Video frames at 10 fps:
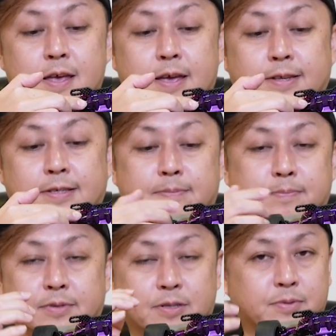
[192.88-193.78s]
it's
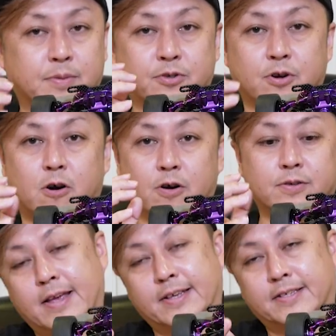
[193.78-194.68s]
sometimes too
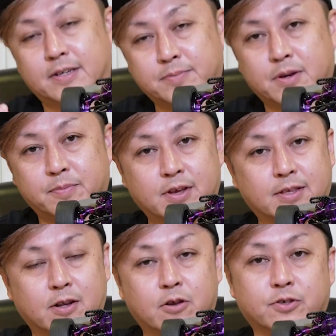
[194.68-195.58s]
hard. Sometimes you
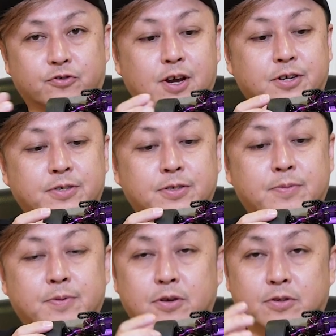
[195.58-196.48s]
get lost tractions
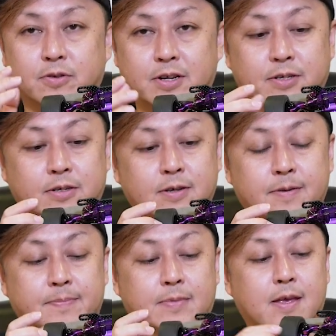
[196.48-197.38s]
because too rigid.
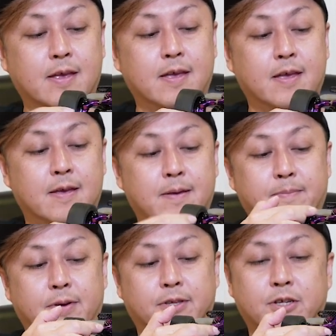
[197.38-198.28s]

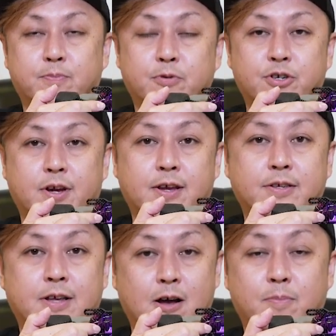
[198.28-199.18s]
But these bush
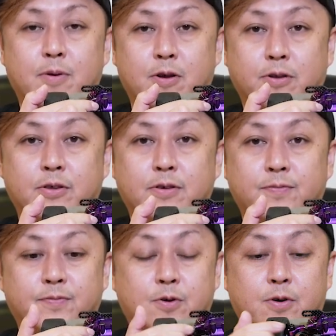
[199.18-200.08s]
hands help a lot
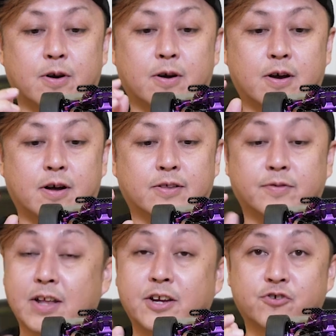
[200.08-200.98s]
for the
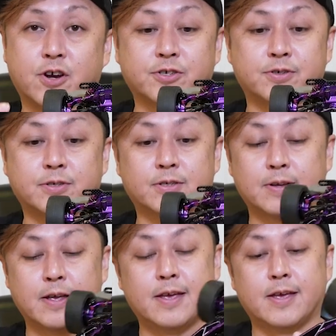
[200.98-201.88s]
nice tractions.
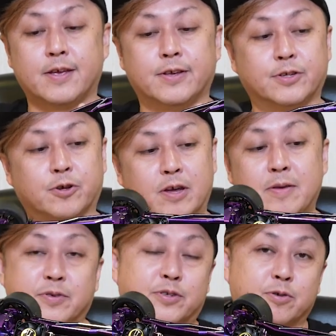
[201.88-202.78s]
So
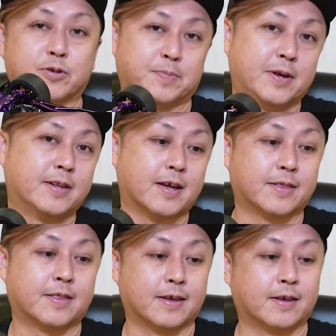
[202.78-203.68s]
even slow speed, I
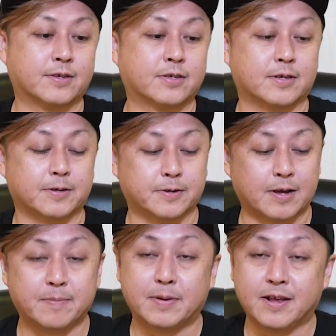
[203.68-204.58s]
think it's
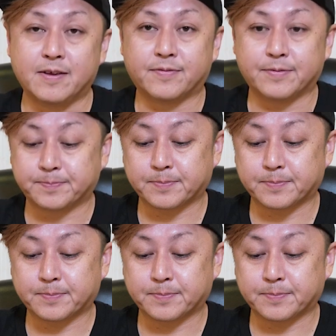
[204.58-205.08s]
I believe